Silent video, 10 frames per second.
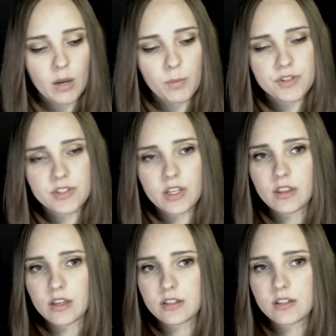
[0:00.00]
I will say
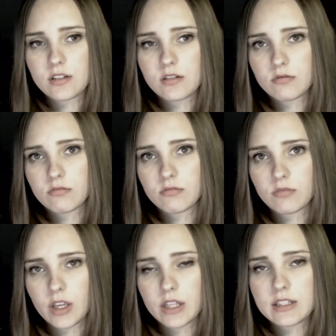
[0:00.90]
this
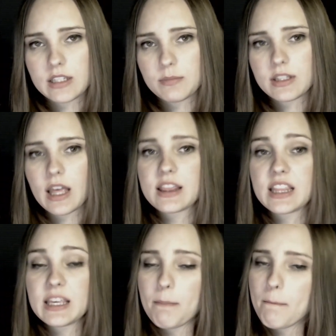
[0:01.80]
it seems
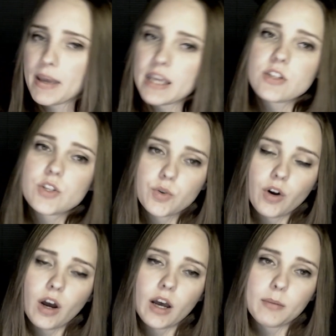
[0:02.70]
that the biggest
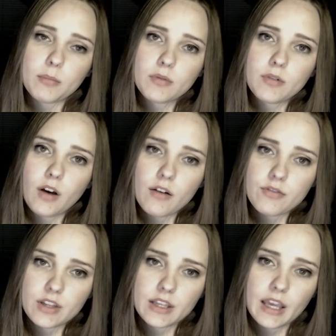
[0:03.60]
crime
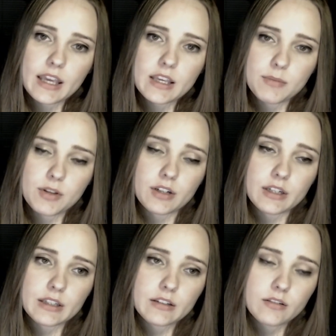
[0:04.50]
of the gay
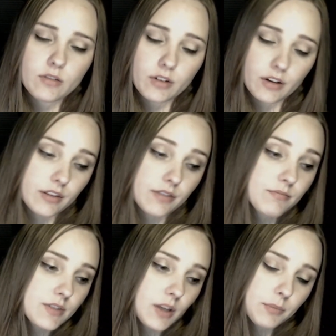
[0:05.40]
community, or
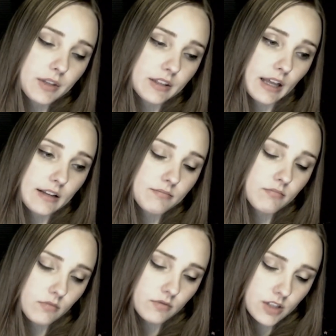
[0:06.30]
something that
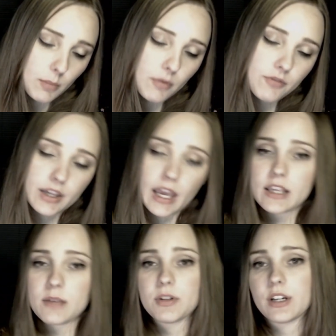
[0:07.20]
some of the
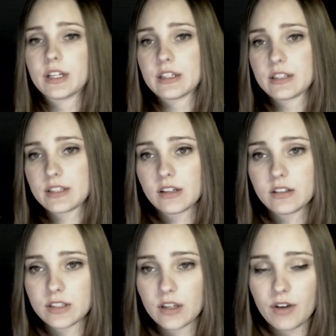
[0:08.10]
gay community is
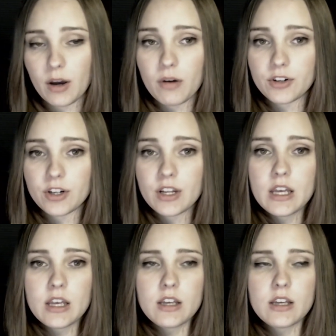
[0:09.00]
guilty of, however,
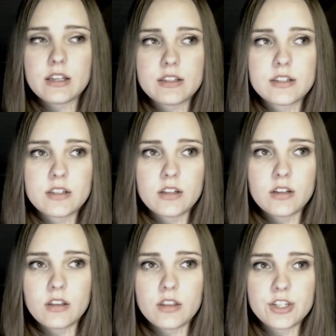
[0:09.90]
is
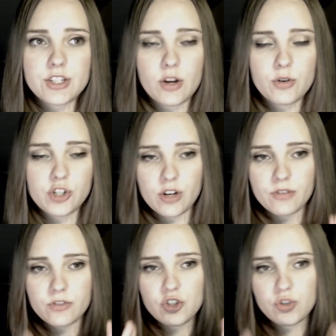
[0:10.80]
this notion
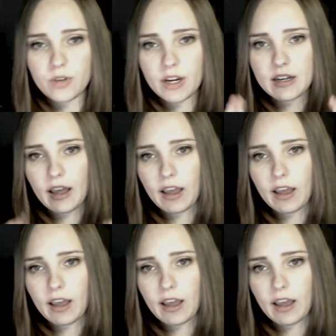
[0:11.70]
of straight